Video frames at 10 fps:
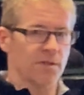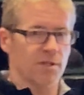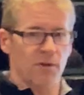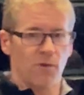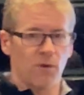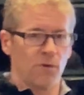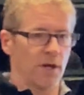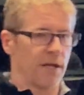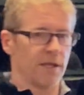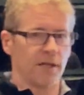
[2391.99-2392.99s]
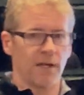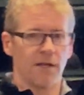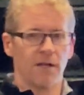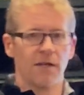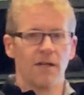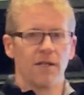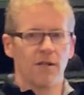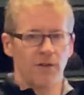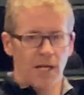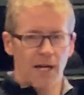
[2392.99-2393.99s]
which is a whole entity.
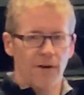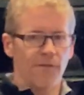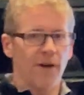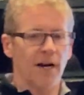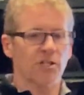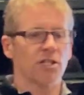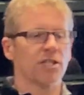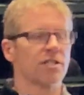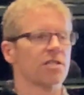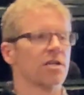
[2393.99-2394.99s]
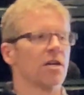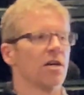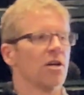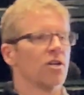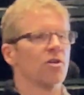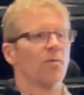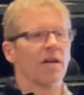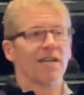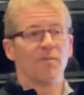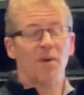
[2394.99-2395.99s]
Yeah. They have fact sheets. You
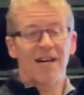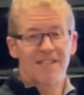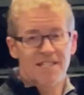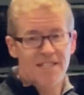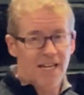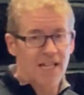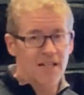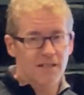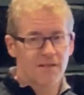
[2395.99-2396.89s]
might get Penn State.